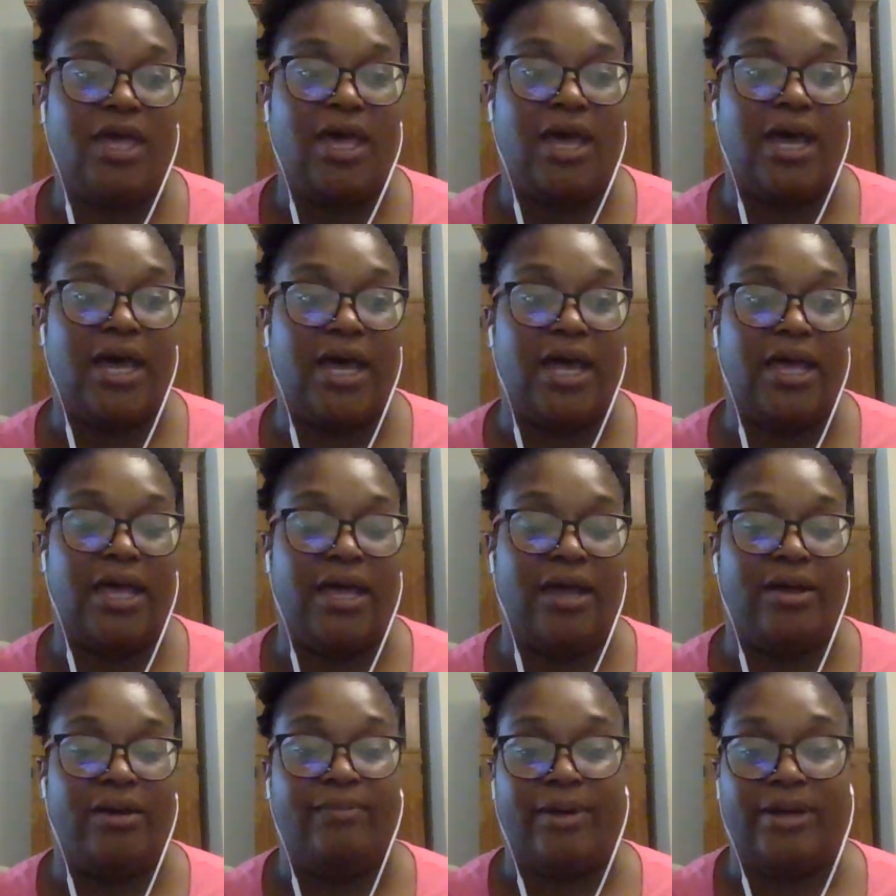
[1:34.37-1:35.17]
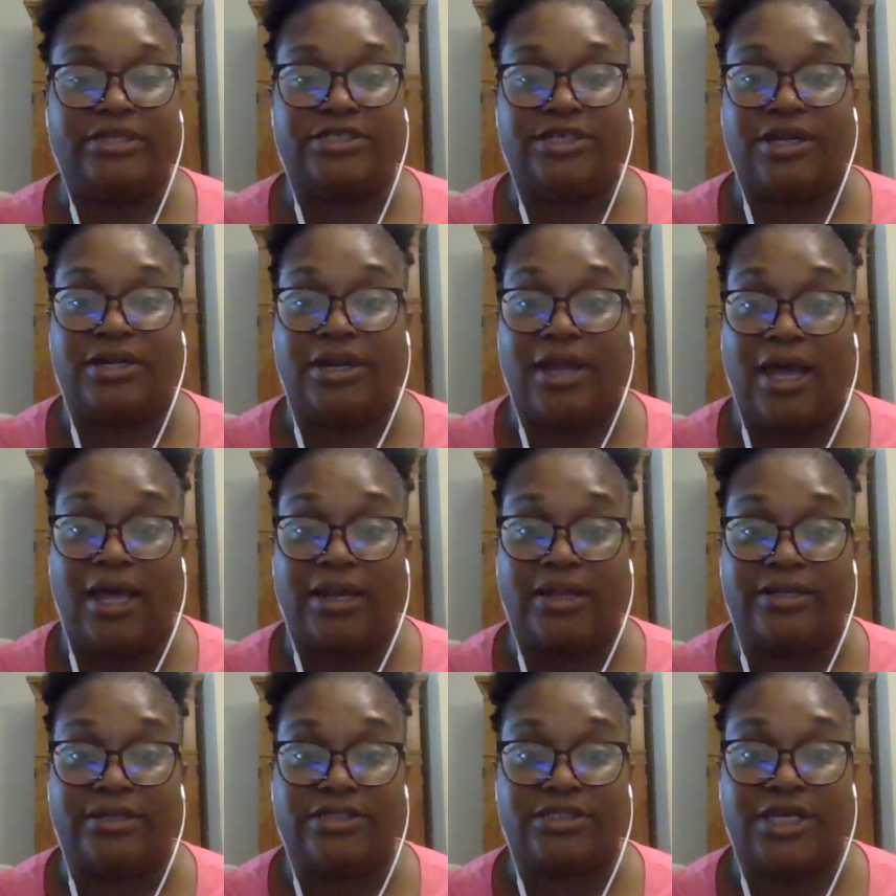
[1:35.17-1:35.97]
I share
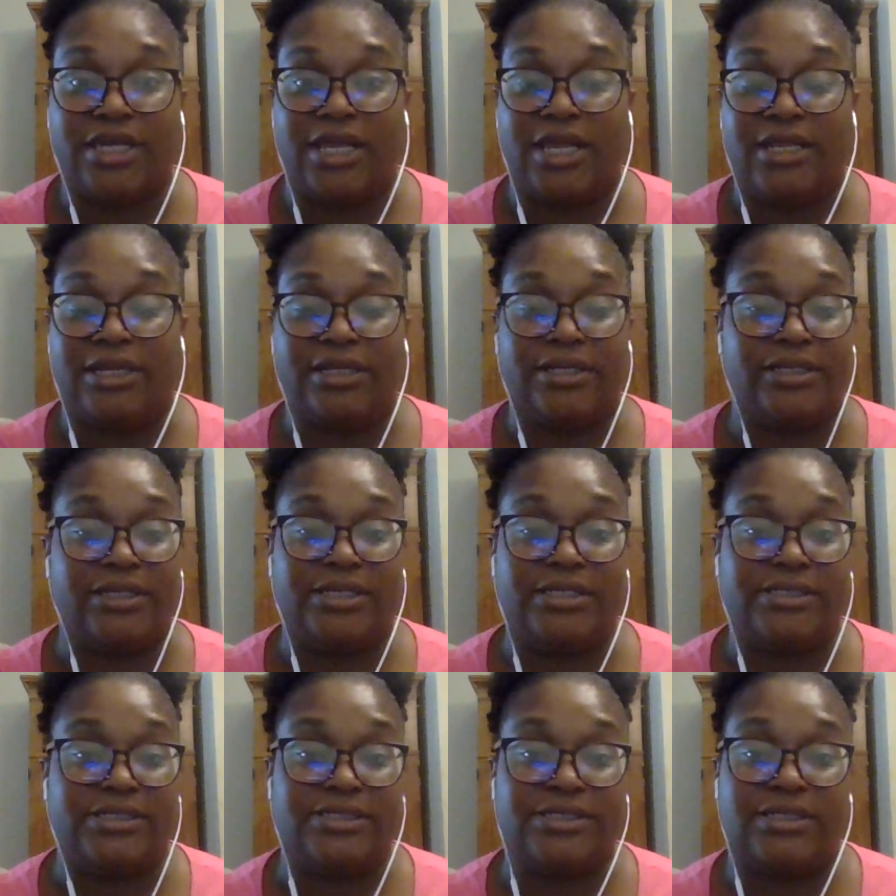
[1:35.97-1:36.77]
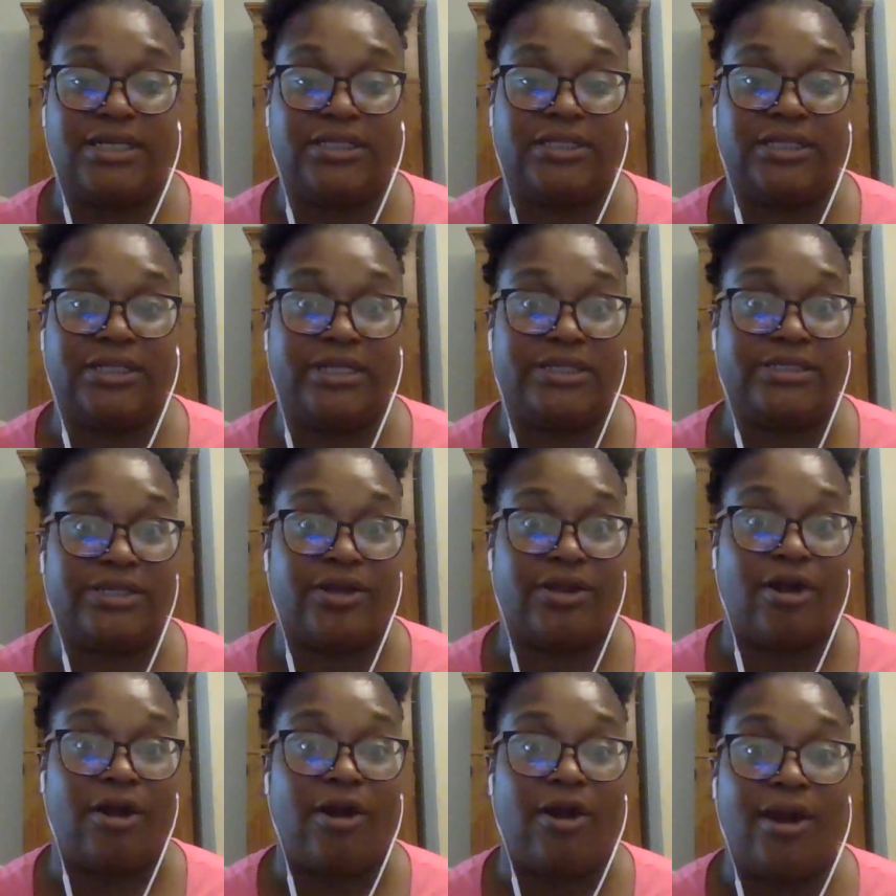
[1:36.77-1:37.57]
knowledge. And this is nothing that's
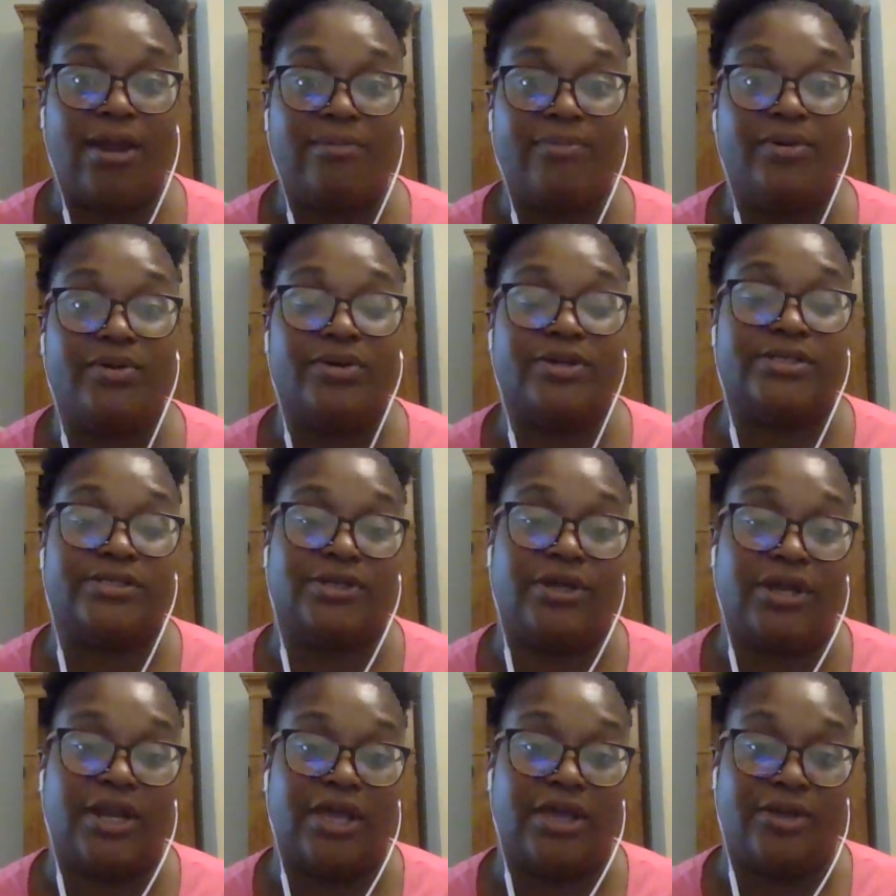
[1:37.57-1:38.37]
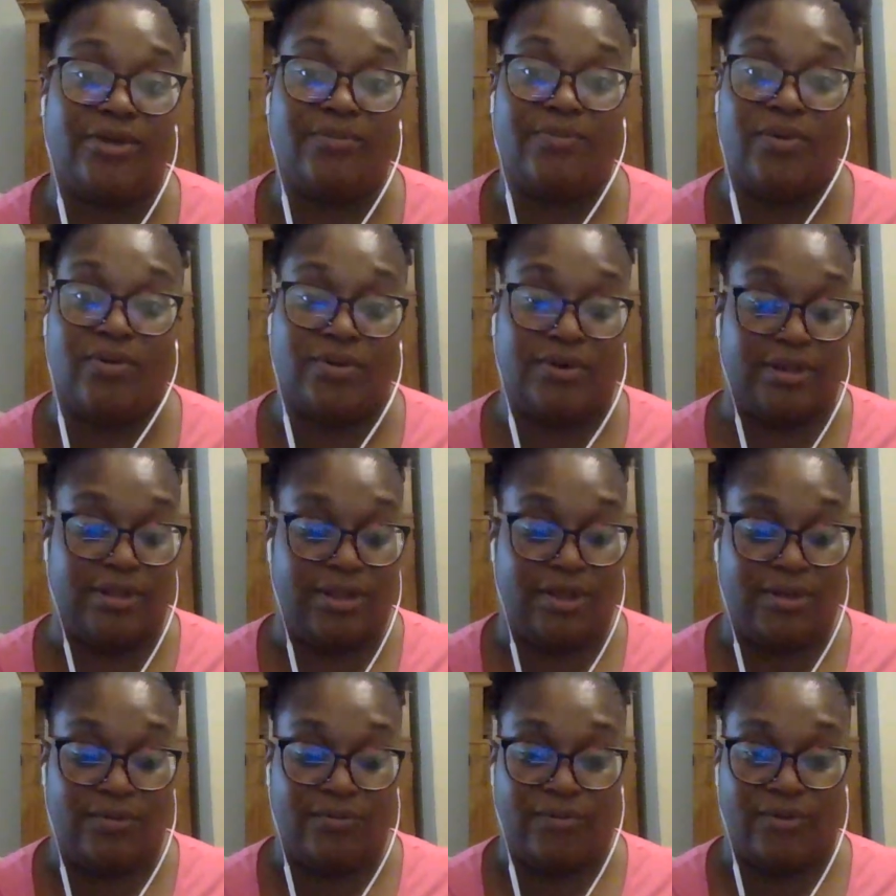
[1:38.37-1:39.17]
going to harm you. It's going to help you in the
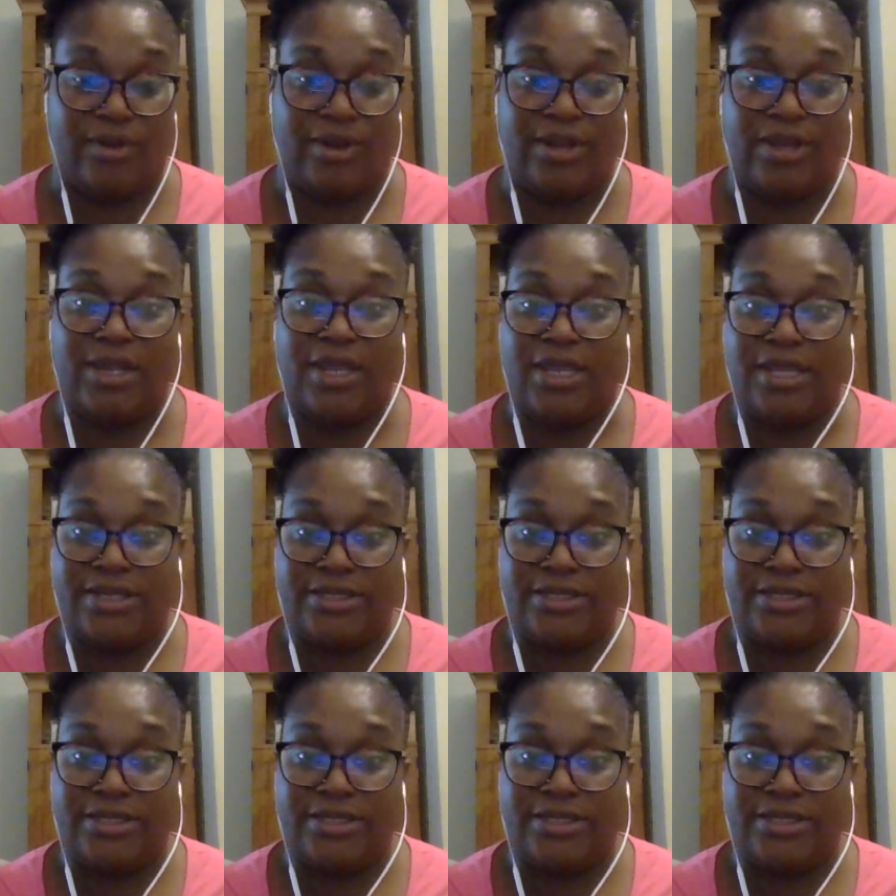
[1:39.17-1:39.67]
long run.